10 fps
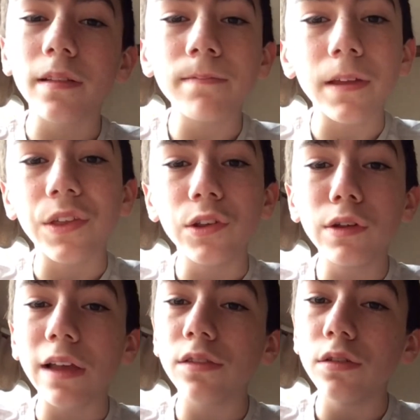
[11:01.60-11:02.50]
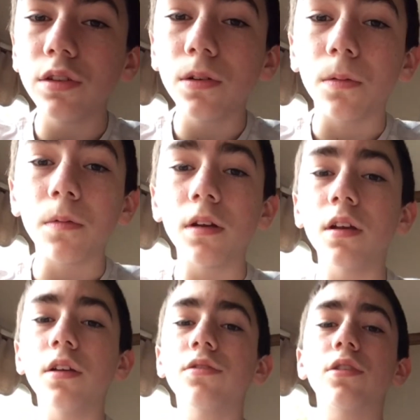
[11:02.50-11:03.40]
I think you guys do too.
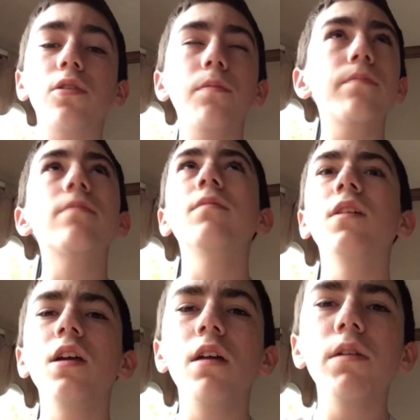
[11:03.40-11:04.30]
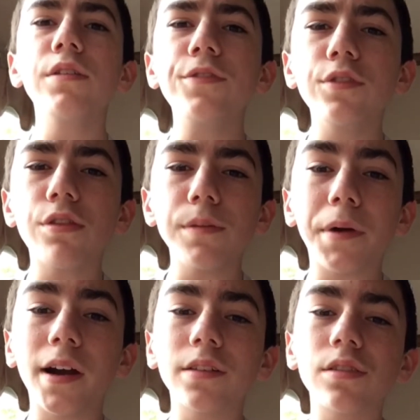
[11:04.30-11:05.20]
So, we reviewed 3
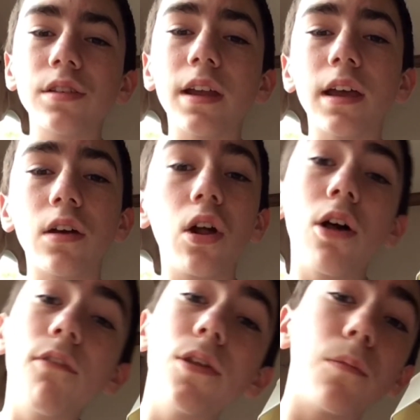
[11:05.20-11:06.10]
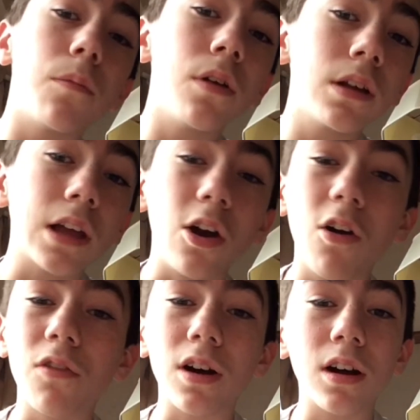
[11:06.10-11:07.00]
products today. All of them got
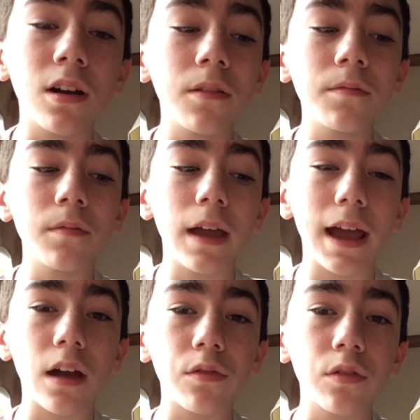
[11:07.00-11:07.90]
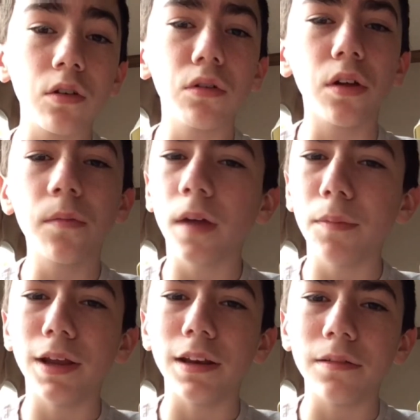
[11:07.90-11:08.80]
over half. Well, I
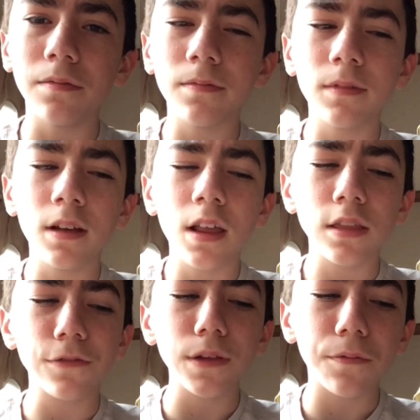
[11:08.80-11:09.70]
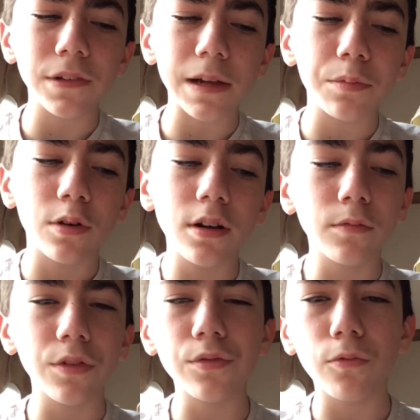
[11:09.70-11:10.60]
mean, the flip-flop one
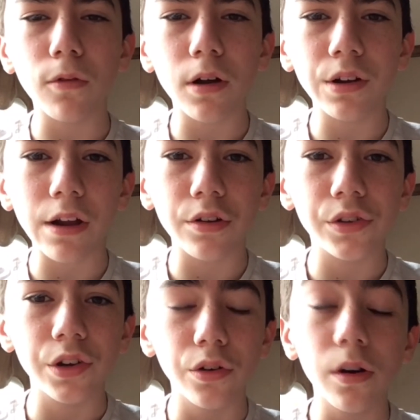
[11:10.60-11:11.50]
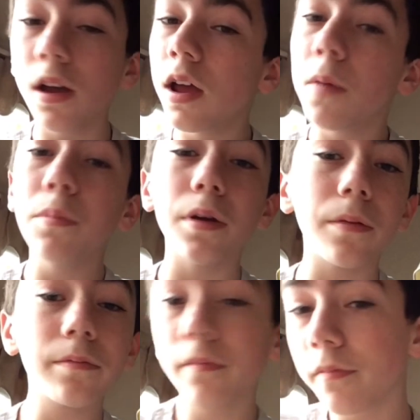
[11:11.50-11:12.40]
was 1 out of 2, but
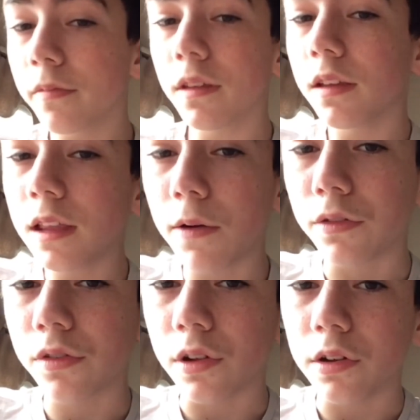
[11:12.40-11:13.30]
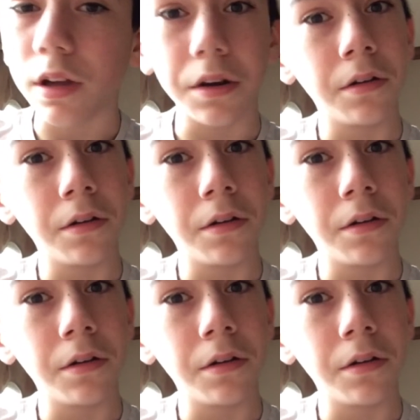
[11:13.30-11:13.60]
that one was still good.